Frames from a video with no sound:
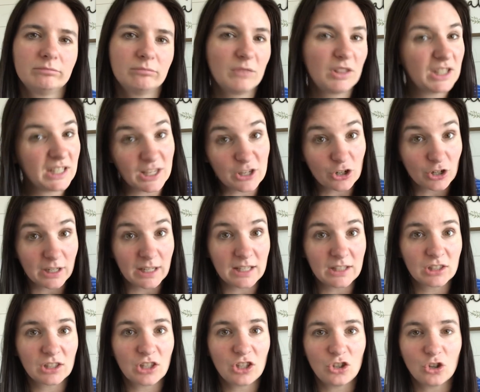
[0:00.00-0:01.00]

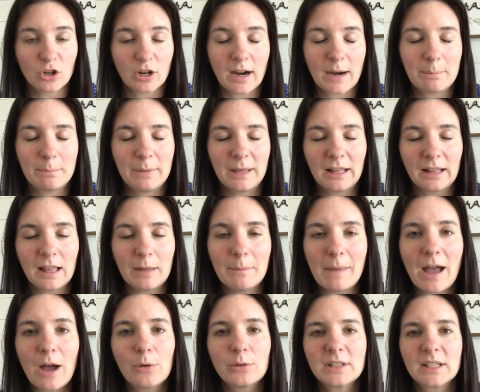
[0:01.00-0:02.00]
decrease your bill
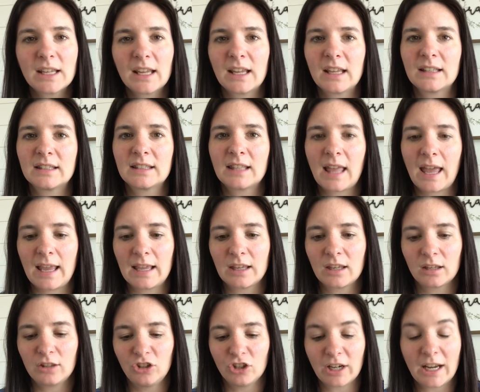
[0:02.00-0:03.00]
amount is
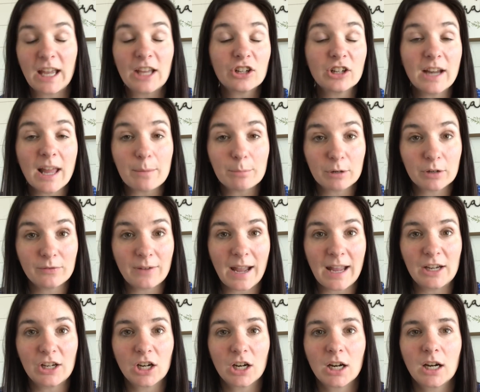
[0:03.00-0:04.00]
like your internet
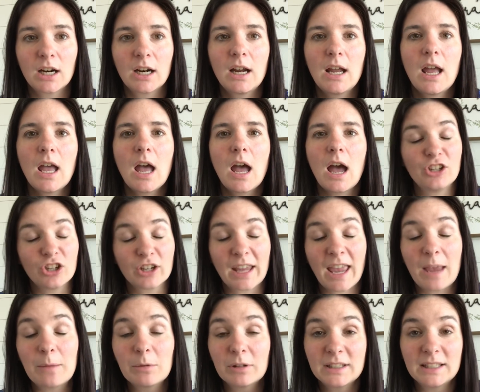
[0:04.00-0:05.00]
provider, your
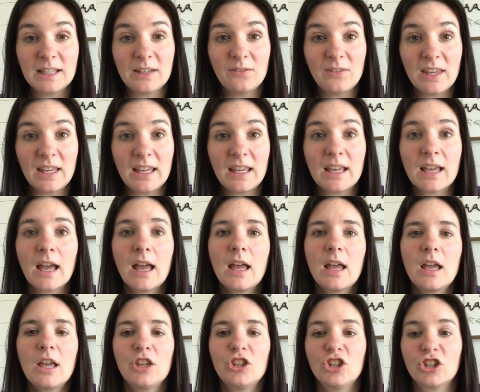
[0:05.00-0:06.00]
cable TV,
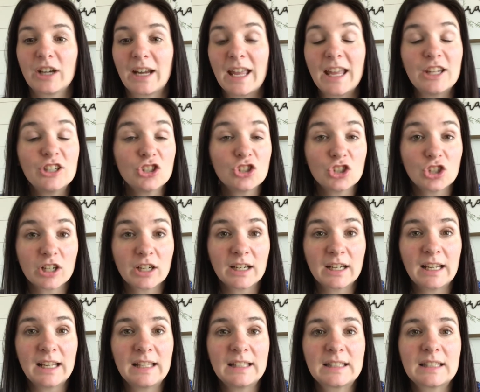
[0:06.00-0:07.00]
your
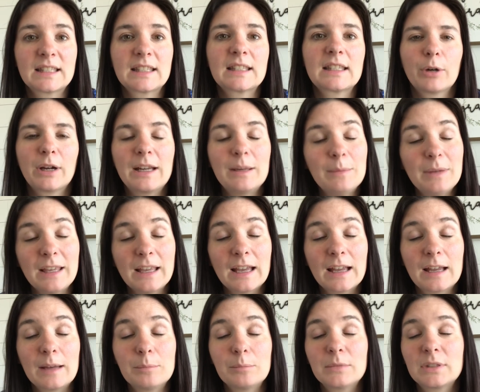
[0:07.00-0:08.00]
insurance,
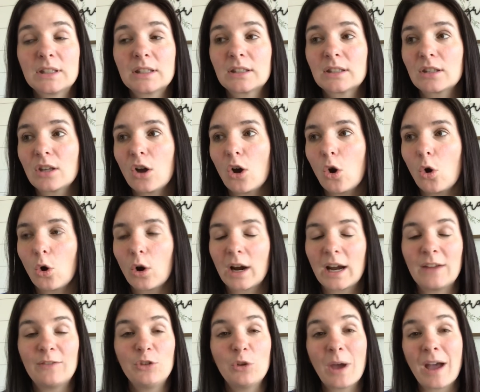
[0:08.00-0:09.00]
premiums, or
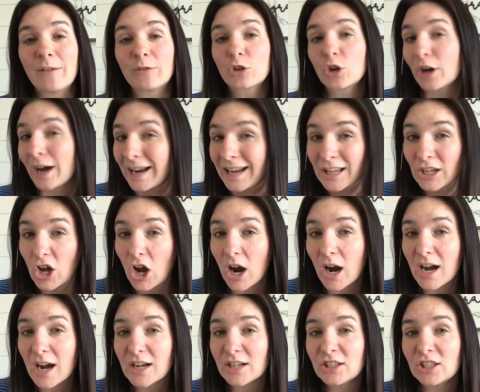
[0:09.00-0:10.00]
if you have credit
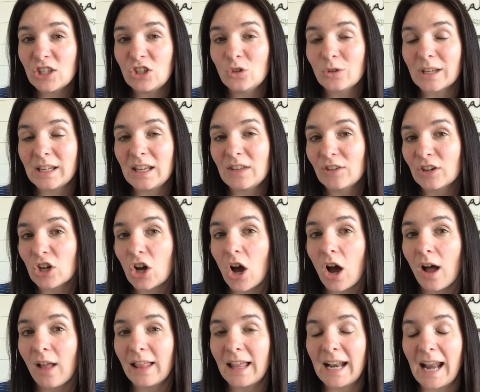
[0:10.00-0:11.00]
cards, you can even
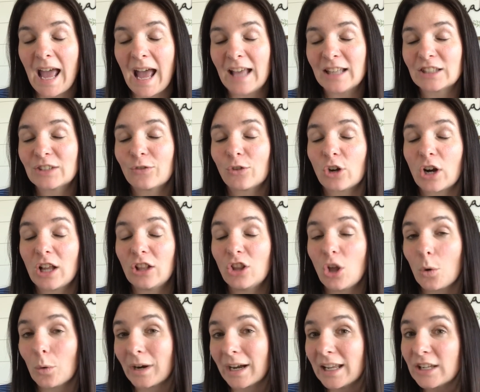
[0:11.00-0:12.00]
call and ask for a
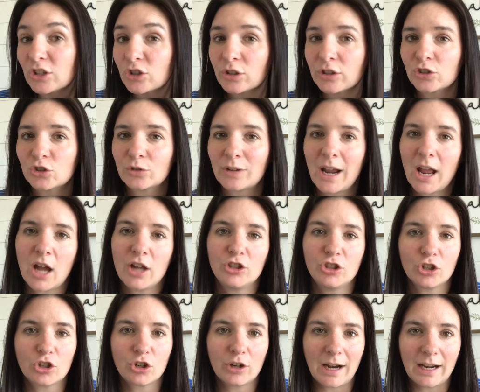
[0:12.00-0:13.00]
lower interest rate on
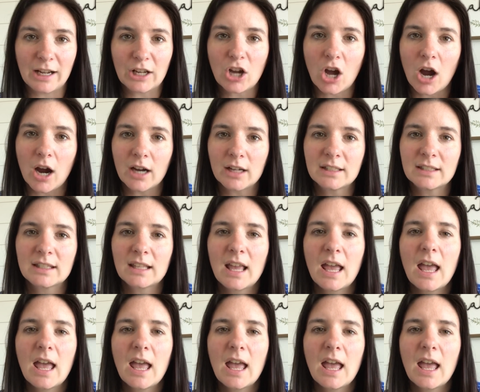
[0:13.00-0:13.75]
your credit cards.